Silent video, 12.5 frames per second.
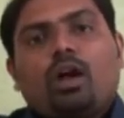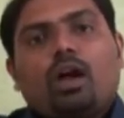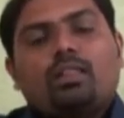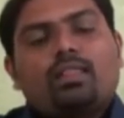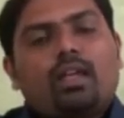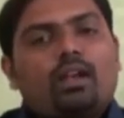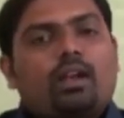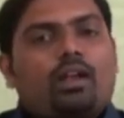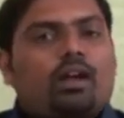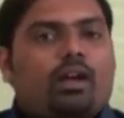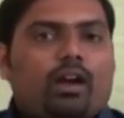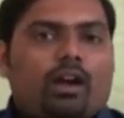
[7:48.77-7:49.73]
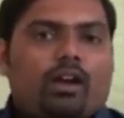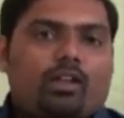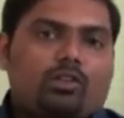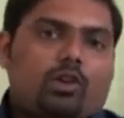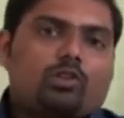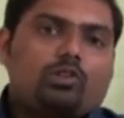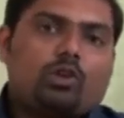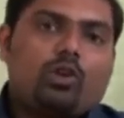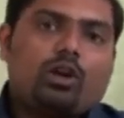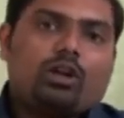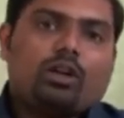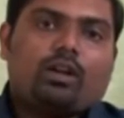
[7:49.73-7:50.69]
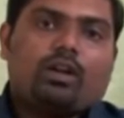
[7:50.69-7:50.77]
and then it has also
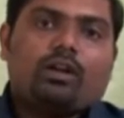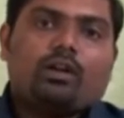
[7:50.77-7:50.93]
got